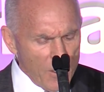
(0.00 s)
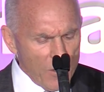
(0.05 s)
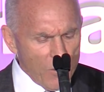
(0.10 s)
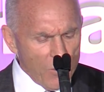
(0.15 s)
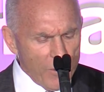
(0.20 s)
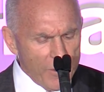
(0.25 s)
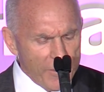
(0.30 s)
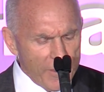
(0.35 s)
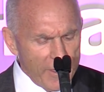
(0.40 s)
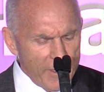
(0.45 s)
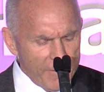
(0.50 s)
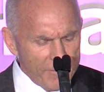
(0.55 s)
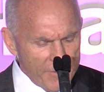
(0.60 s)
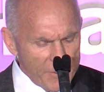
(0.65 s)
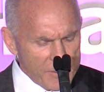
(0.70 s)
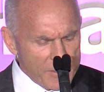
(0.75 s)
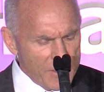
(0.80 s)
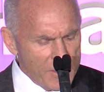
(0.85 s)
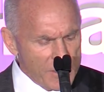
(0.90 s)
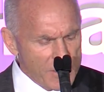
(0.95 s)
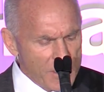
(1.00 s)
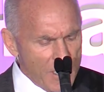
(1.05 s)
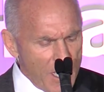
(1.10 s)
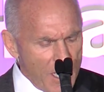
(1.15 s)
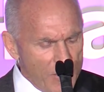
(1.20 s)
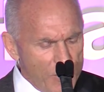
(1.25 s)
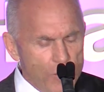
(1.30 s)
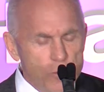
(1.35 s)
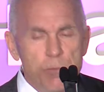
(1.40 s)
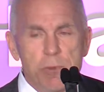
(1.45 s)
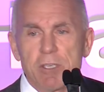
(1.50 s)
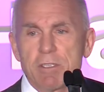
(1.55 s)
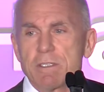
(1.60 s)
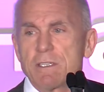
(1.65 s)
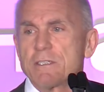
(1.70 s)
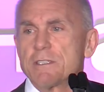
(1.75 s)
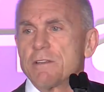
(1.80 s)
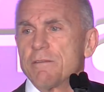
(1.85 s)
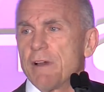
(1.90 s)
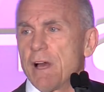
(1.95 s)
with an emphasis on new
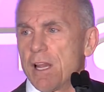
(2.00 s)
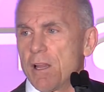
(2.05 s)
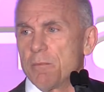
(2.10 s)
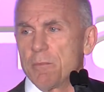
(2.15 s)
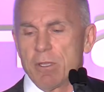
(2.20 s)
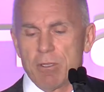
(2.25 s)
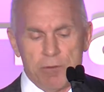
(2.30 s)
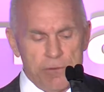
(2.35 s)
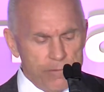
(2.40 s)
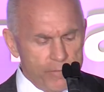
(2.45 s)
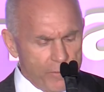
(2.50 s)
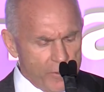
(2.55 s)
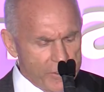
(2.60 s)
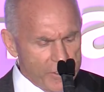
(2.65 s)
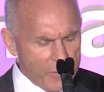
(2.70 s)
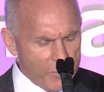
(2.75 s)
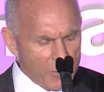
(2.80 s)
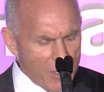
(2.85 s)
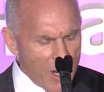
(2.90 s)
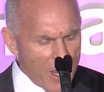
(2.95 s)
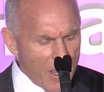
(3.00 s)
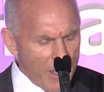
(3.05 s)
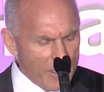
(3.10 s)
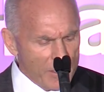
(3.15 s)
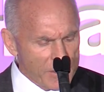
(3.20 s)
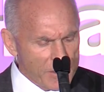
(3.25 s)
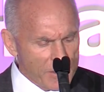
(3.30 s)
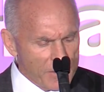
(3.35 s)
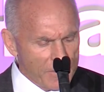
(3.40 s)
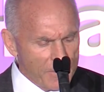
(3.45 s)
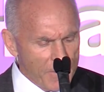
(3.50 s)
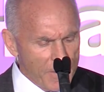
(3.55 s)
business development for Surprise.